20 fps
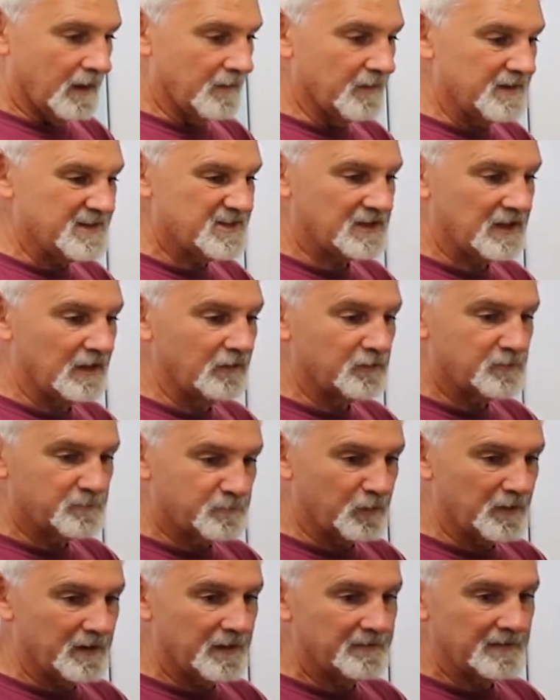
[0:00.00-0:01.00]
nice colored
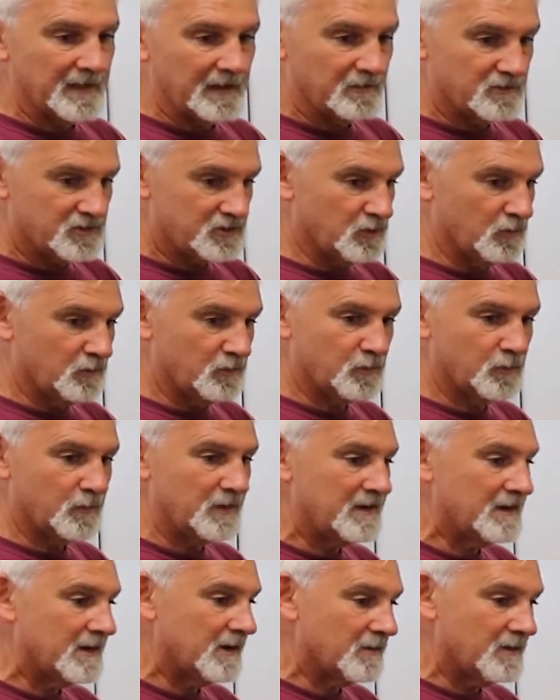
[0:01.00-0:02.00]
print that'll show
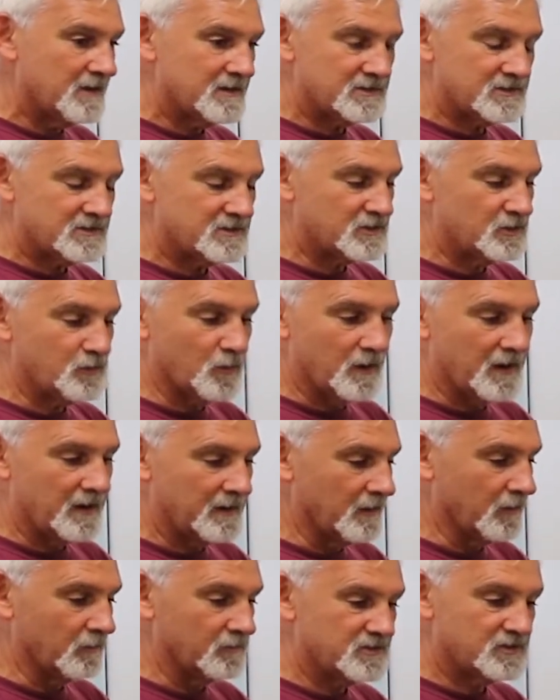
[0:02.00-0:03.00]
green areas as
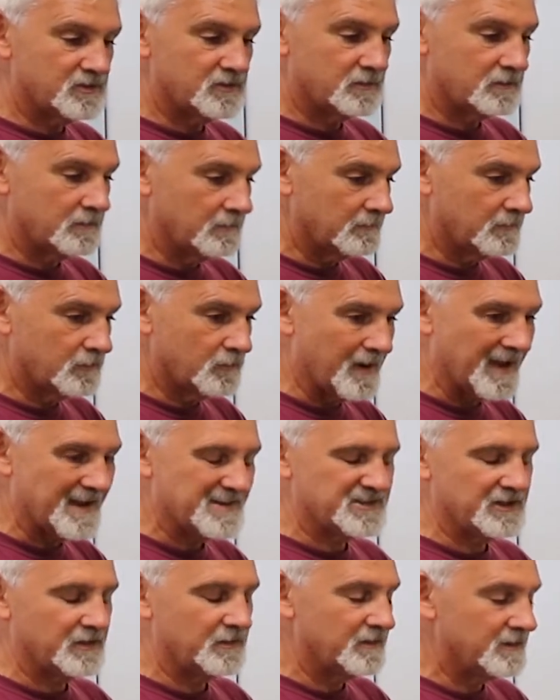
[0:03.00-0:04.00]

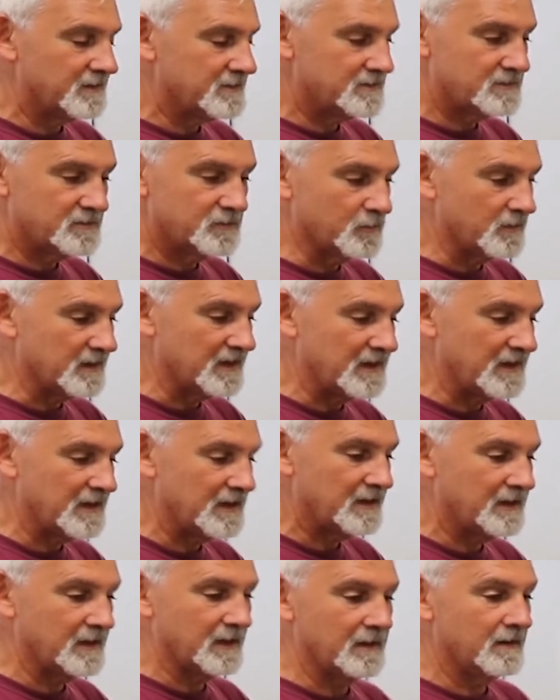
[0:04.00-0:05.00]
grass areas
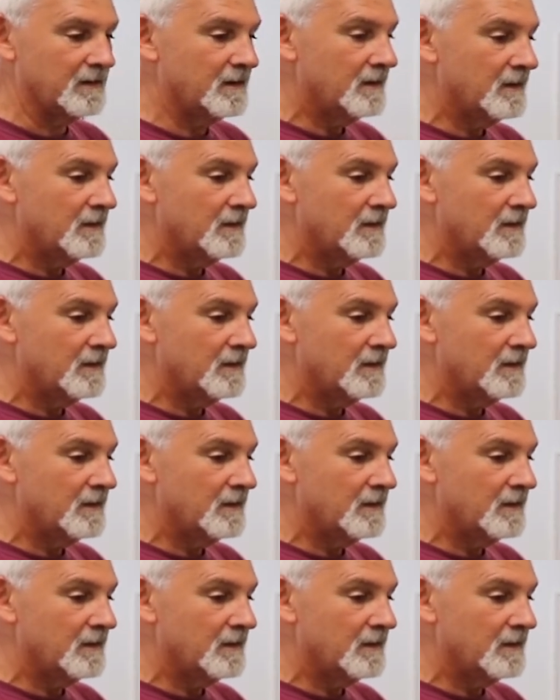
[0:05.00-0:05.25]
green, and